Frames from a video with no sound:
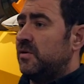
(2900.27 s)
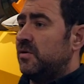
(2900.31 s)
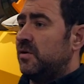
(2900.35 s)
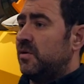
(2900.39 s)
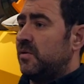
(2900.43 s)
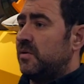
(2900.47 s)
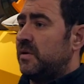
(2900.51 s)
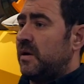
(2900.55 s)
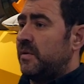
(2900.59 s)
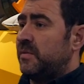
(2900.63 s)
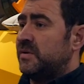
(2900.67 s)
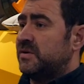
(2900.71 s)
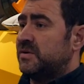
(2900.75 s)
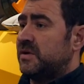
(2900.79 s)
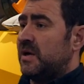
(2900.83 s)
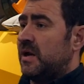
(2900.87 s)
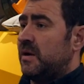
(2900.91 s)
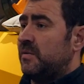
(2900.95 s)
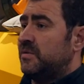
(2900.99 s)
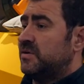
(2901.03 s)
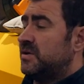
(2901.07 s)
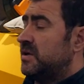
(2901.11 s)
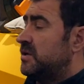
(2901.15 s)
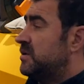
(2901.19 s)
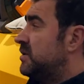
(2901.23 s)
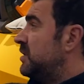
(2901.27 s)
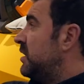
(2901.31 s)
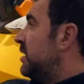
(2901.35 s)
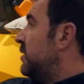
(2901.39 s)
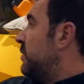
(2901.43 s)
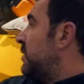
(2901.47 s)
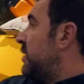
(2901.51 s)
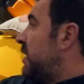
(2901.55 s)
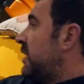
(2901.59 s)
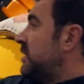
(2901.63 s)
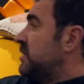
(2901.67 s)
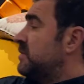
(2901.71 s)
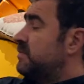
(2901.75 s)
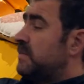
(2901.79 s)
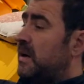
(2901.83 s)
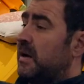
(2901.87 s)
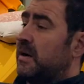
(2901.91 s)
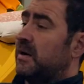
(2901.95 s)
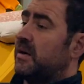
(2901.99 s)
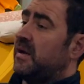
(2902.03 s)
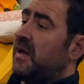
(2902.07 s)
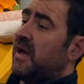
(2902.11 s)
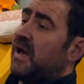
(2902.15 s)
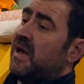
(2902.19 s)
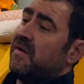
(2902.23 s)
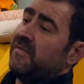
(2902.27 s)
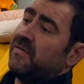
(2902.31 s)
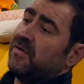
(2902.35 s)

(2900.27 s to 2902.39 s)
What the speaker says: Like we say, we're sitting here in a nice man cave.